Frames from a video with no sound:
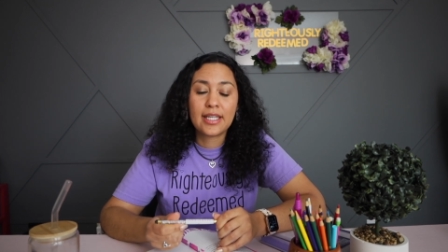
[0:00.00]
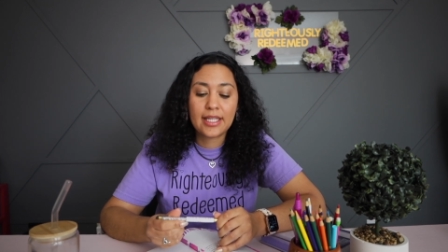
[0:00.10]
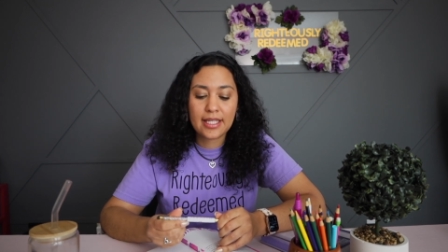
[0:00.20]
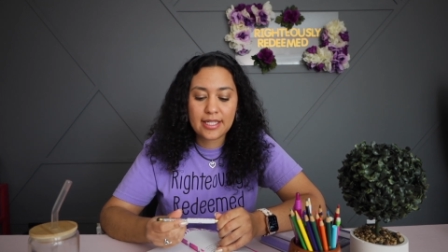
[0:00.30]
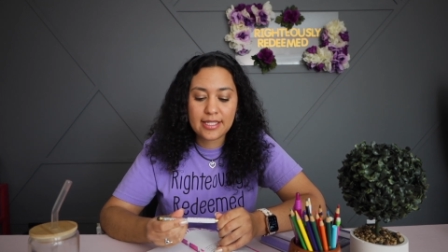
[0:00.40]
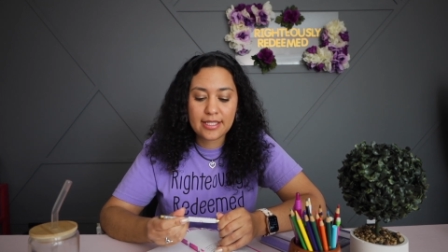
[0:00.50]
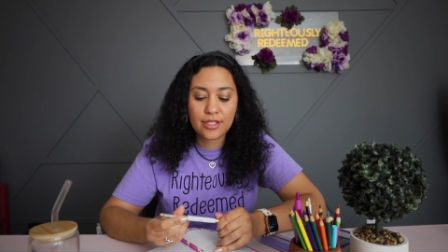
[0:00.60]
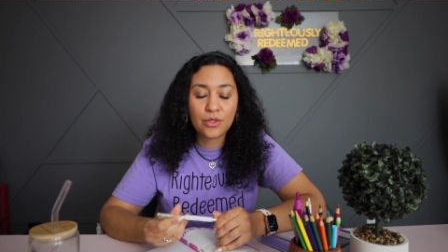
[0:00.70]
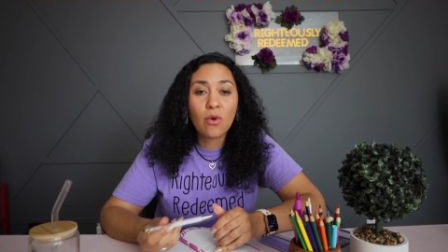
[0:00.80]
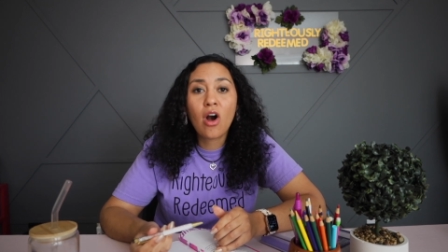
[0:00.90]
and
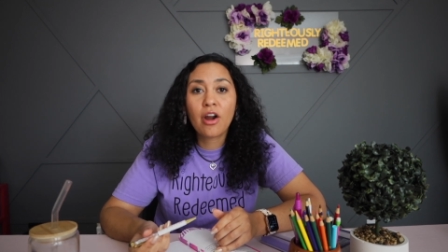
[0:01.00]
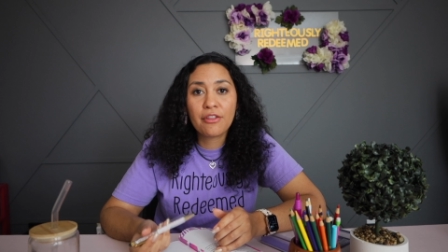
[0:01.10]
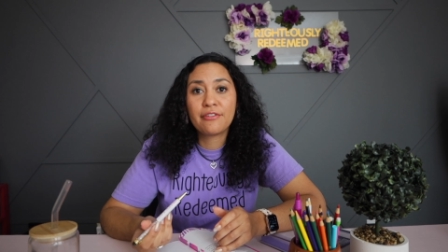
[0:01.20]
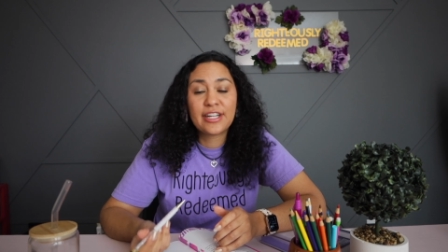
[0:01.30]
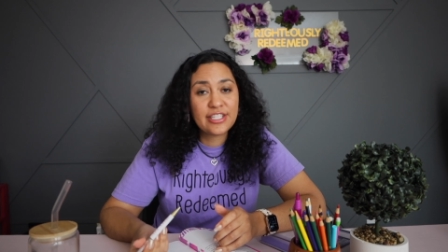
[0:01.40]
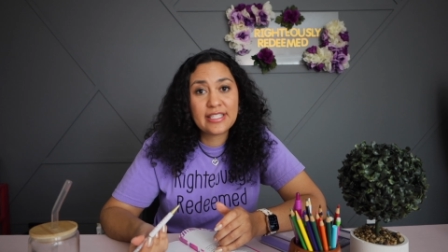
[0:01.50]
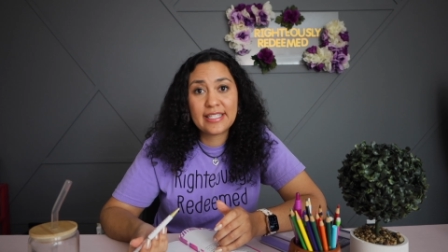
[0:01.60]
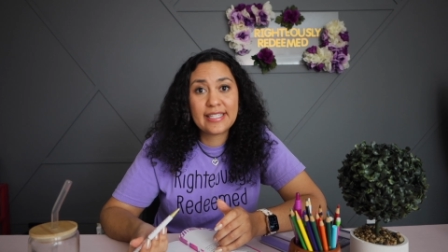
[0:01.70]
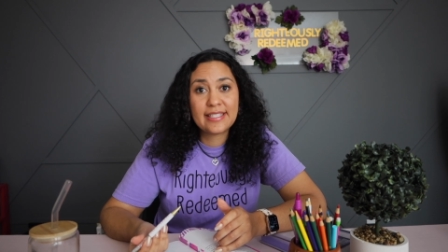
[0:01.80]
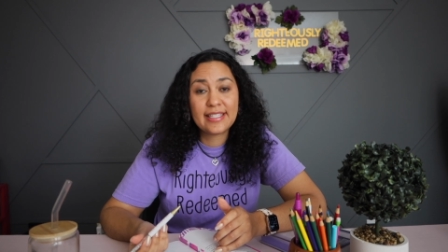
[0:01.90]
you are the
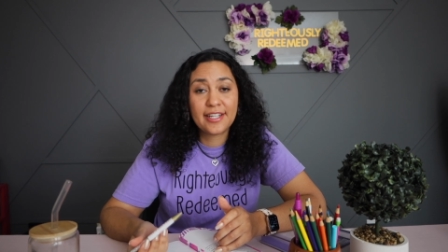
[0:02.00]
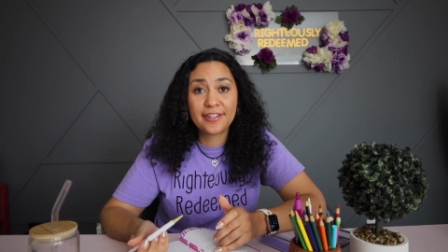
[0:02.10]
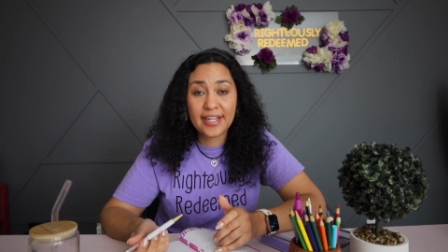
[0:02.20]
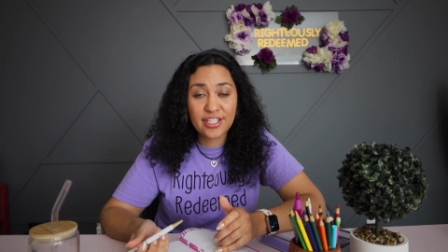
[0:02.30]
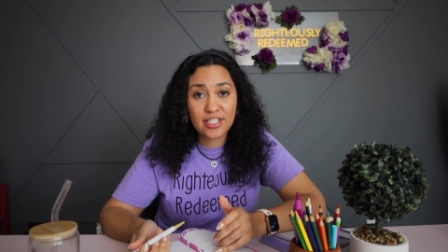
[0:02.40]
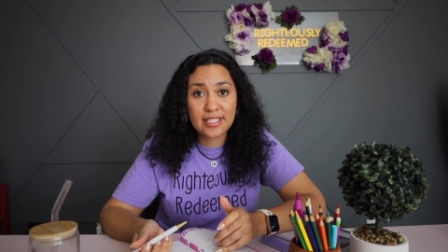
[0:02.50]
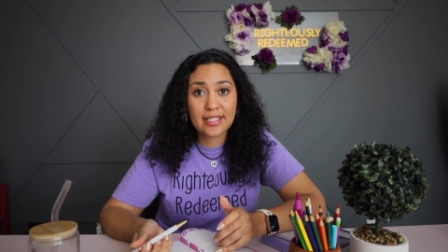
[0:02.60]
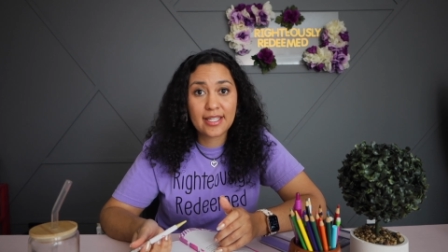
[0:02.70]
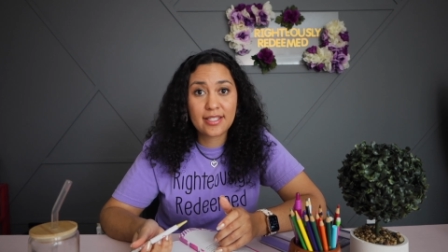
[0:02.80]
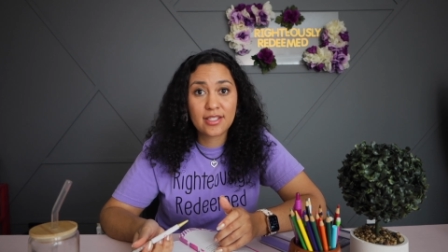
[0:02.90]
righteousness in Christ
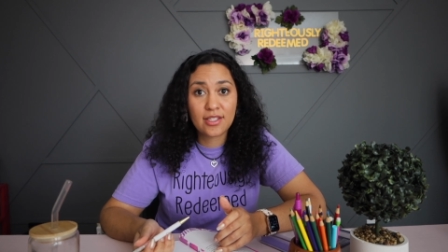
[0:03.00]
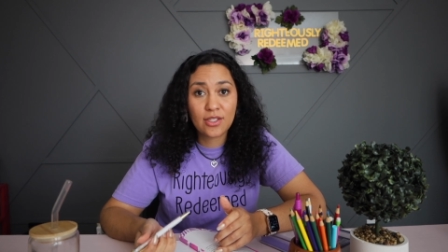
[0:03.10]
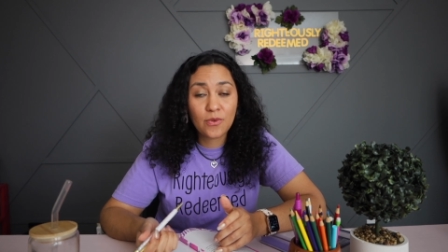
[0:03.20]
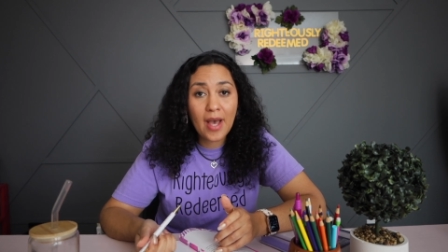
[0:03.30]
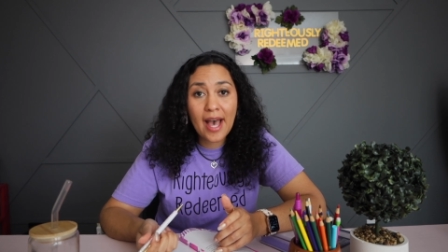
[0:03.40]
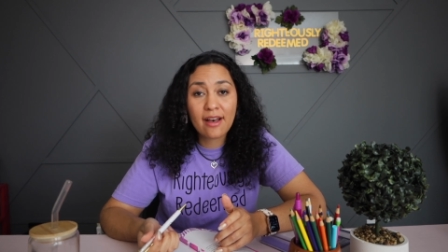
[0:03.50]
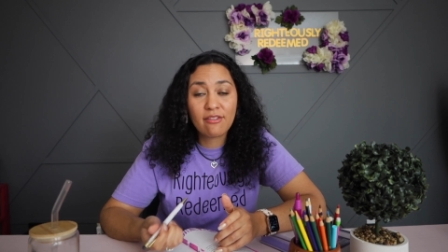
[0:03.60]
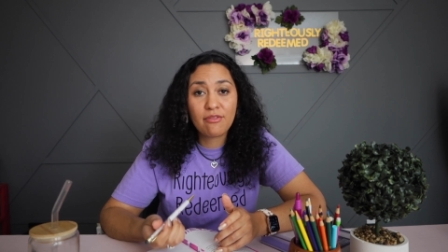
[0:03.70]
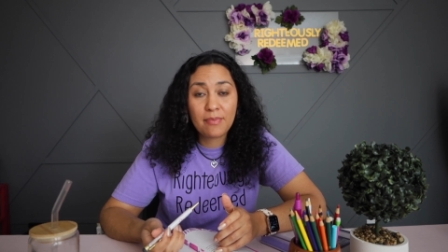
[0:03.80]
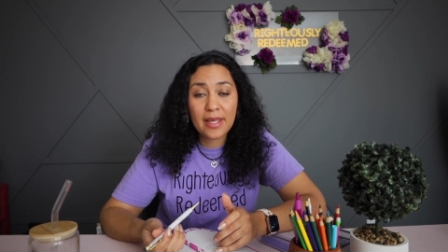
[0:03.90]
Jesus. You
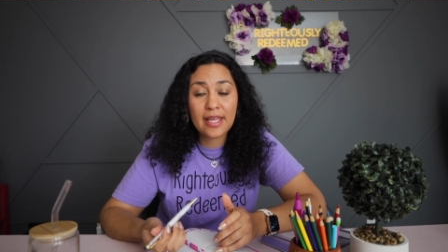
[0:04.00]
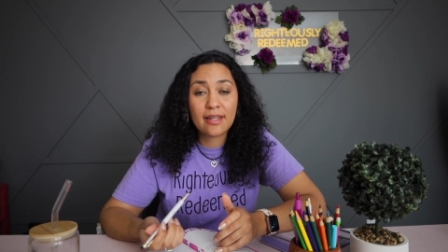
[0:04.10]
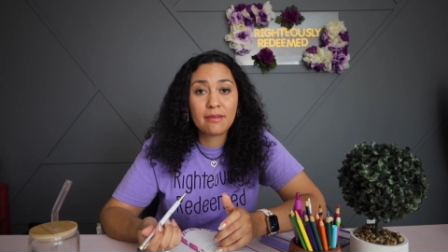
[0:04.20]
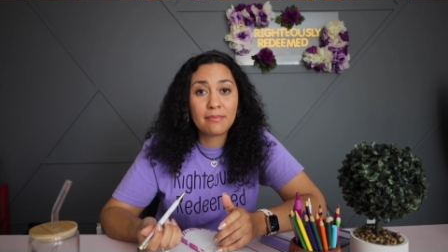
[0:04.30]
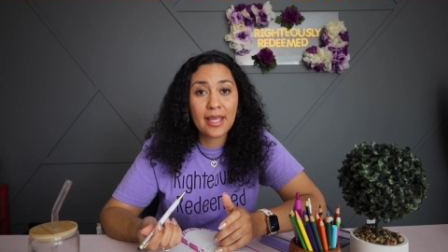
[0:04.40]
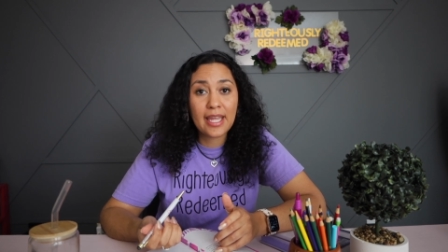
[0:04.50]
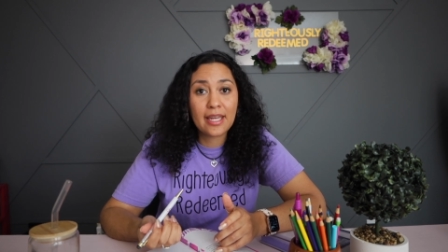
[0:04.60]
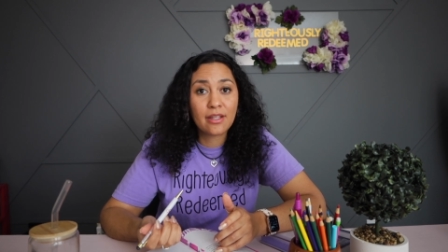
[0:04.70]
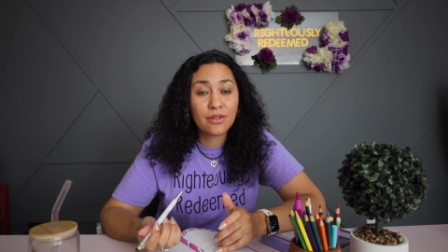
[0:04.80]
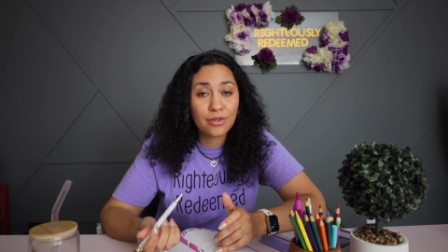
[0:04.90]
have been
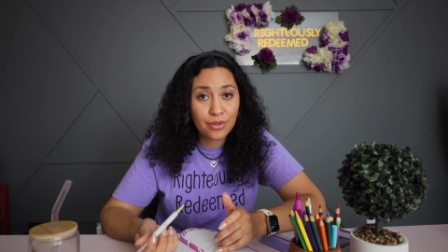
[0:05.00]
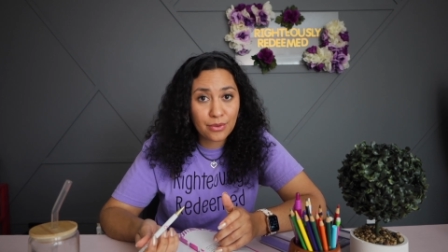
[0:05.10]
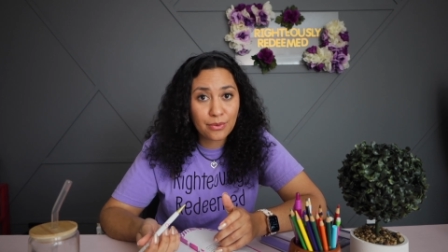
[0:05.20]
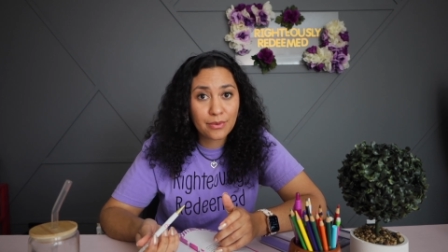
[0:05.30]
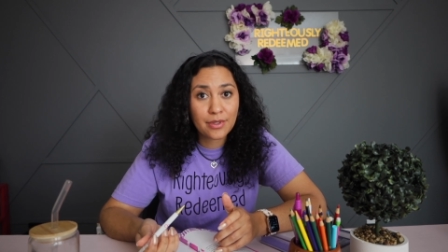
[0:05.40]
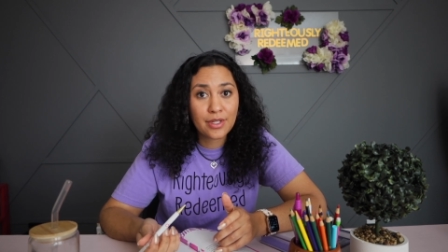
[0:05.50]
made new.